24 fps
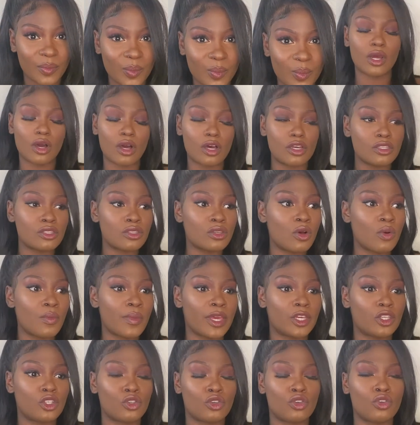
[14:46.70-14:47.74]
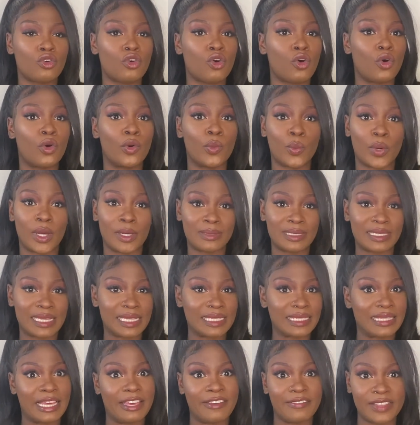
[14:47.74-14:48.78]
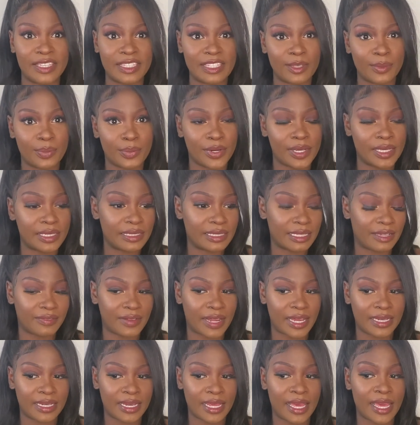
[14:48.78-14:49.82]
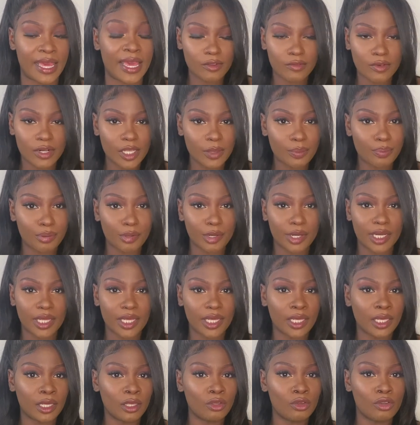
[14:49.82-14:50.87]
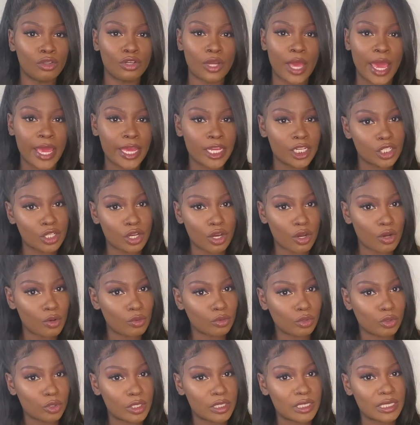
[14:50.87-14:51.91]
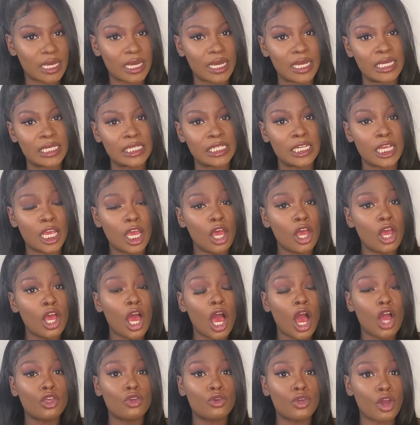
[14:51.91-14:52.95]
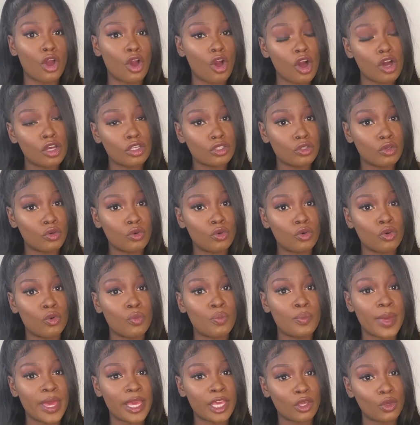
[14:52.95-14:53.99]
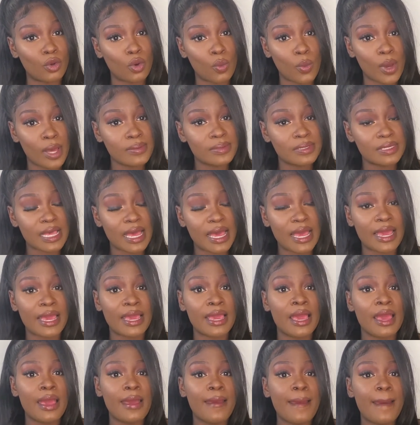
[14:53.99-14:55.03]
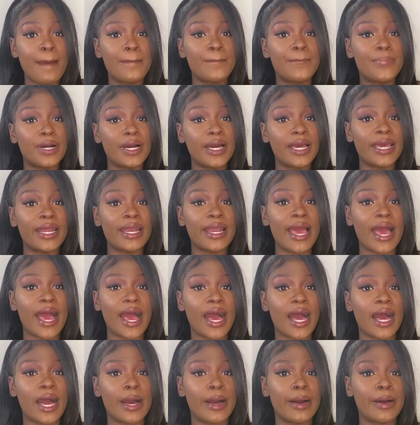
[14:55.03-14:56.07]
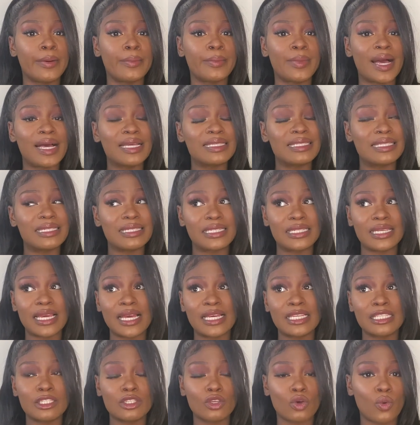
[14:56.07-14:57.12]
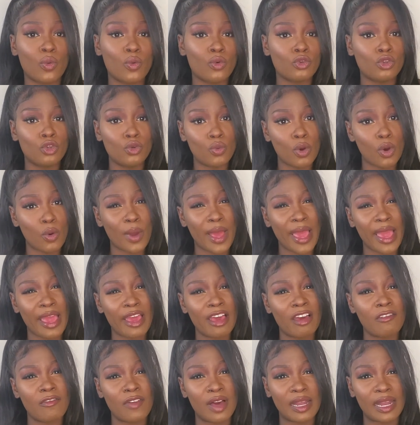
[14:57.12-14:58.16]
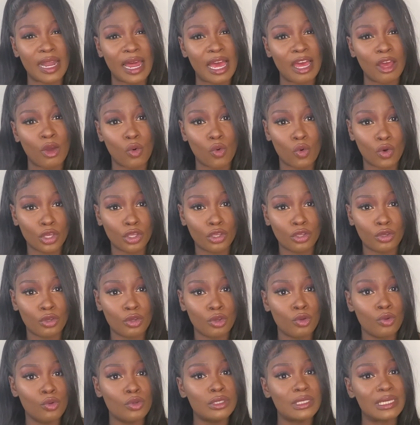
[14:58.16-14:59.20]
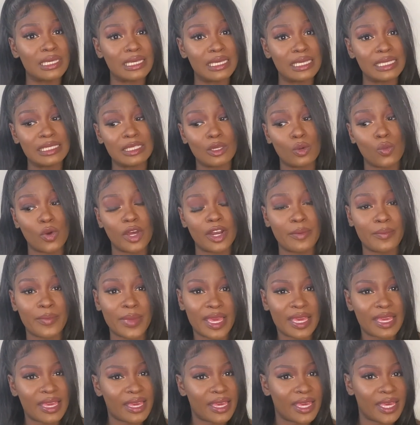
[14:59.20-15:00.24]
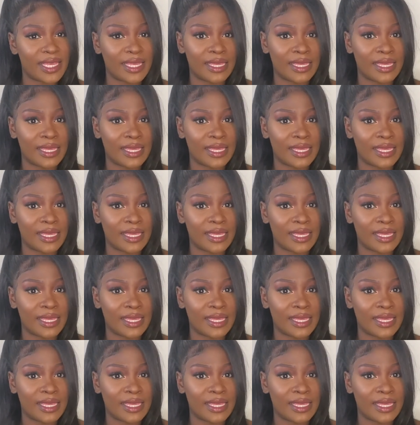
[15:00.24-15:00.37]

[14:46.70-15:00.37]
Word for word: Also, make sure you go on websites like Instaprint, stuff like that. Really pretty. You can add your own little touch. You can also make your website, but um, I suggest so you won't have a lot on you to get someone to make it.